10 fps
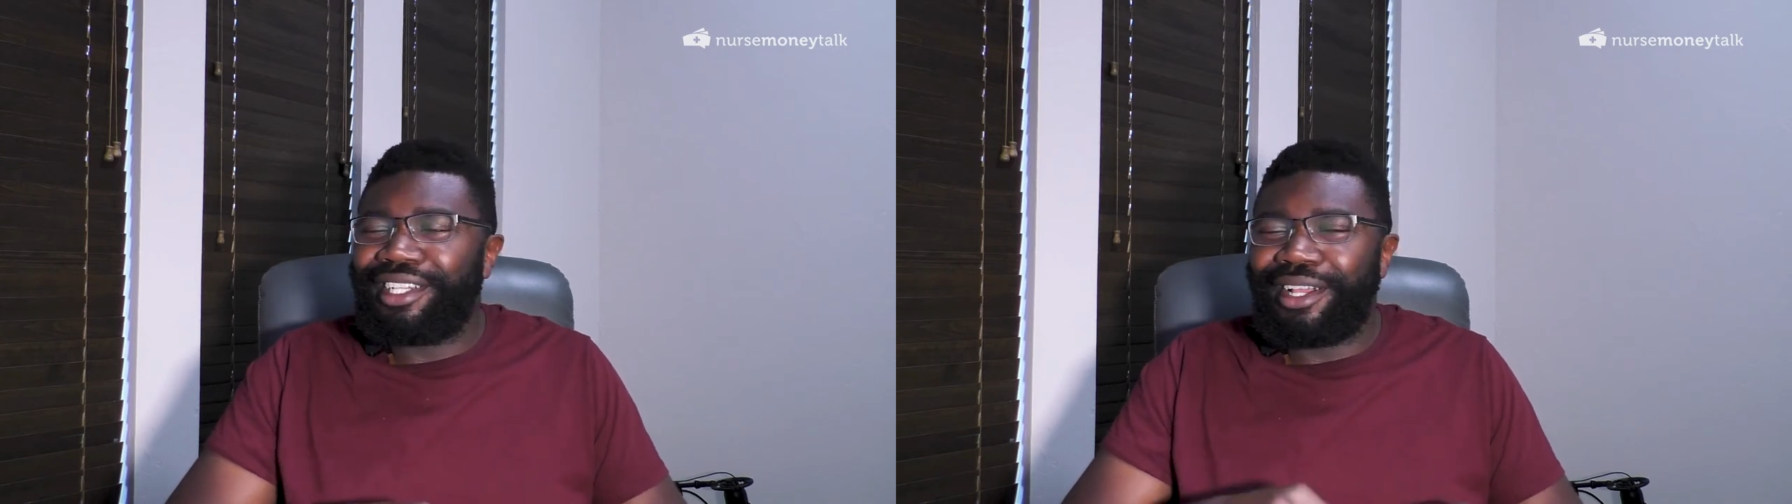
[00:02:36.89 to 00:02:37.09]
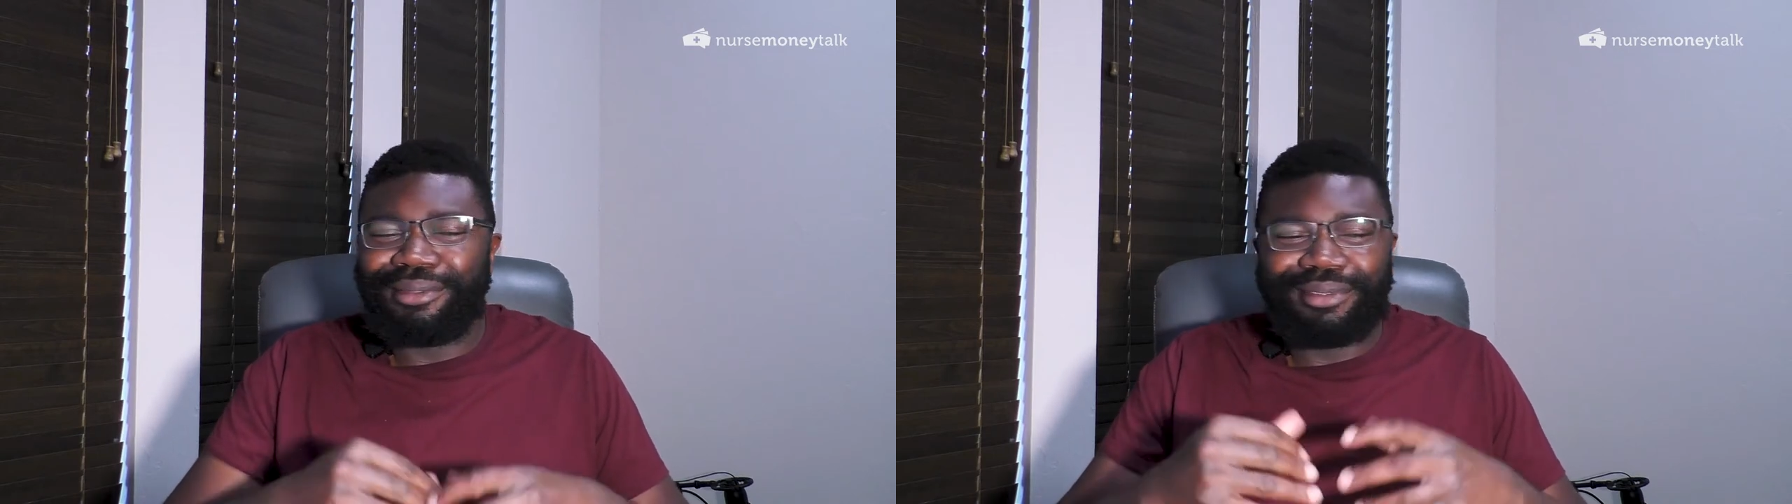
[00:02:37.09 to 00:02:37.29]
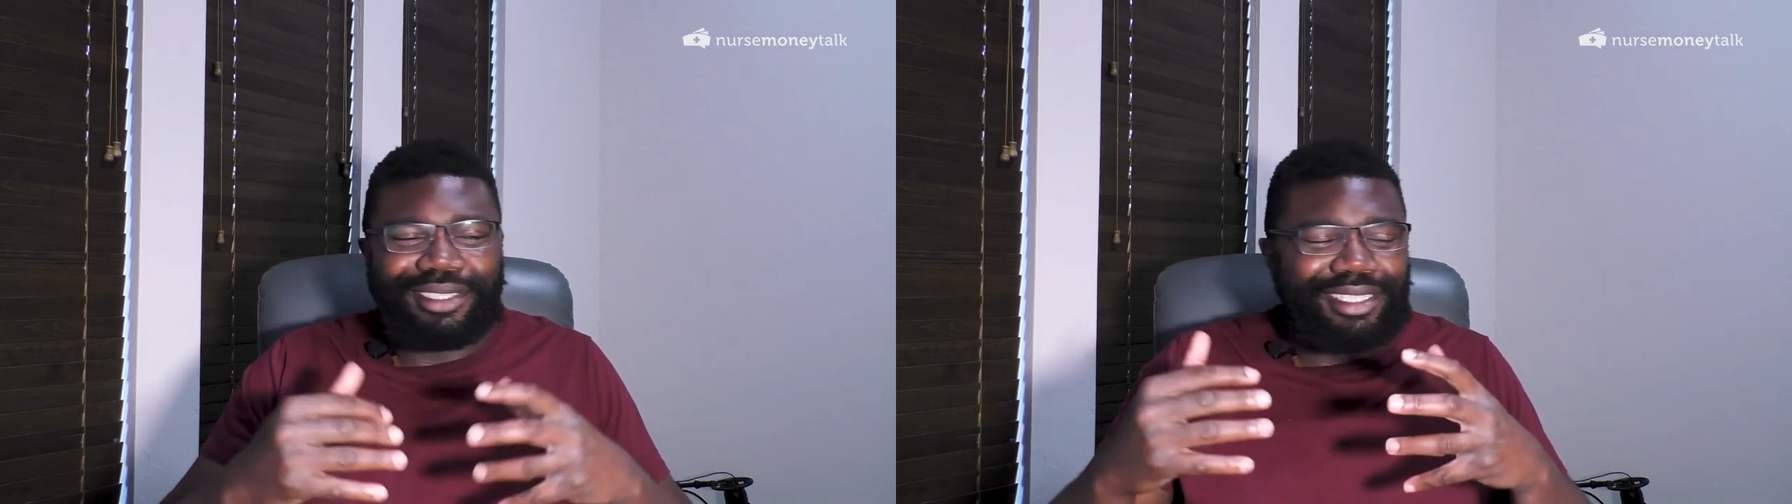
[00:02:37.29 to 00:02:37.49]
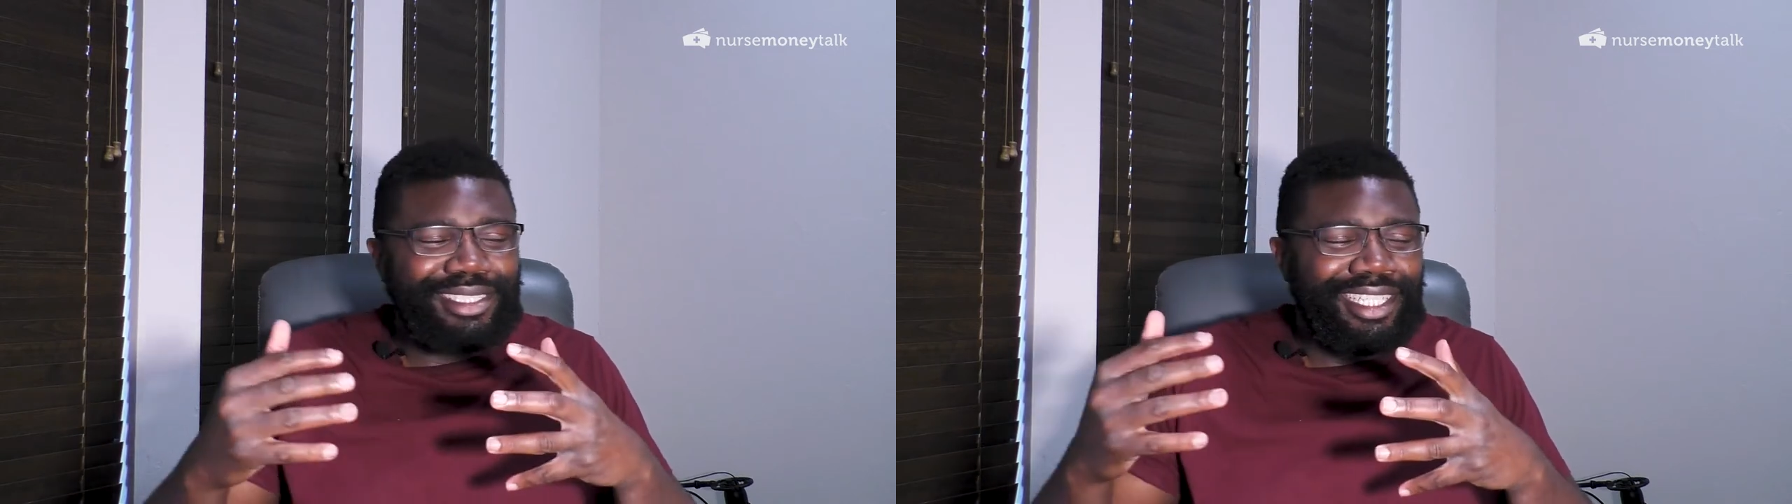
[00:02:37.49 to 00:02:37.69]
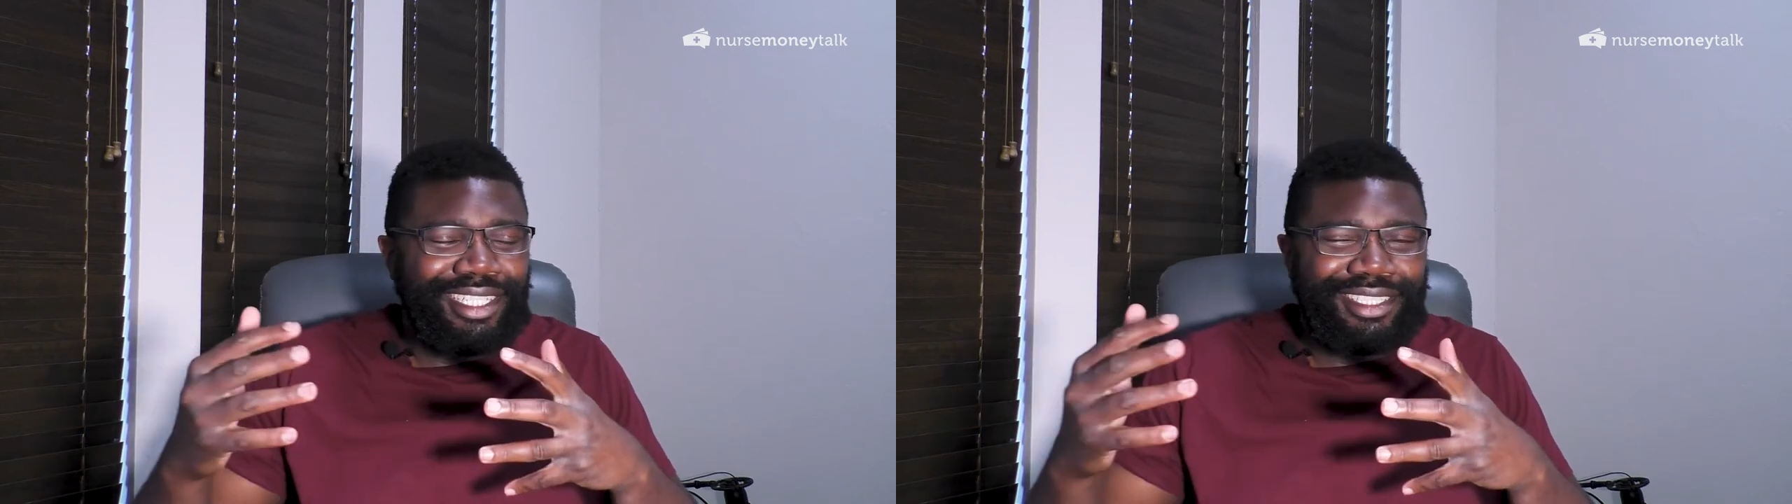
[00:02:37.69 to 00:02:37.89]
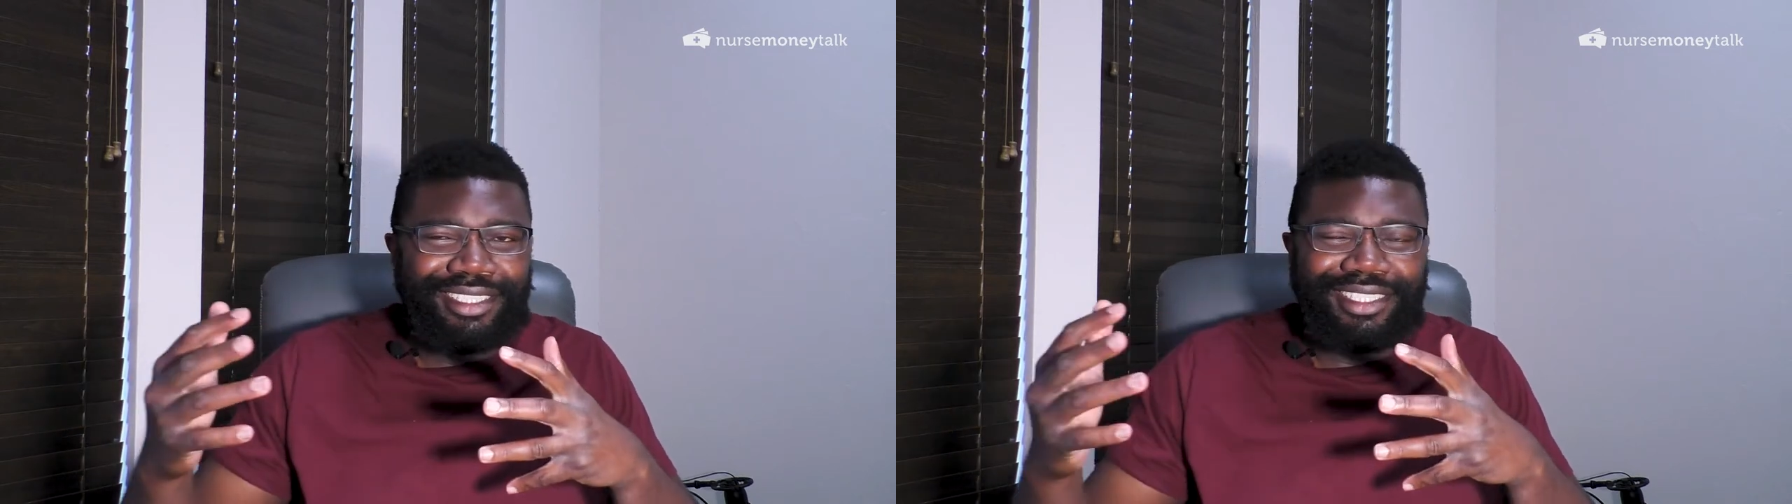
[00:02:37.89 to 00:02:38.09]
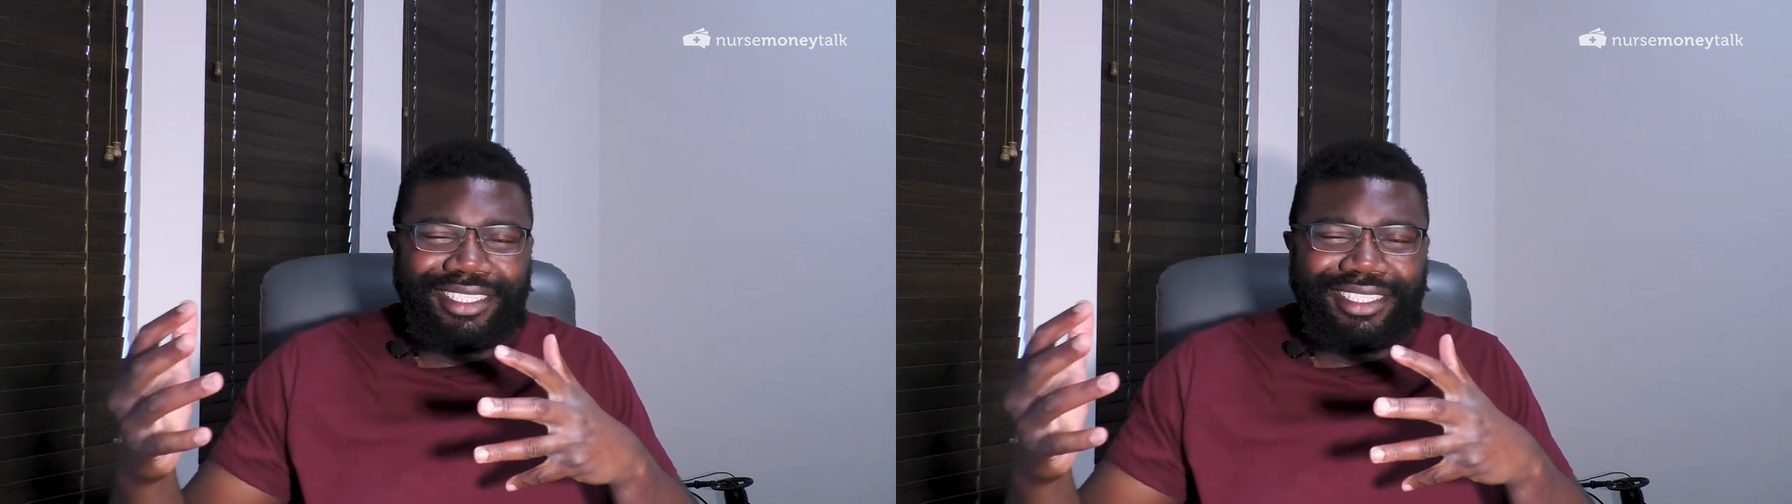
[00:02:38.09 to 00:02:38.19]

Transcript: you know there's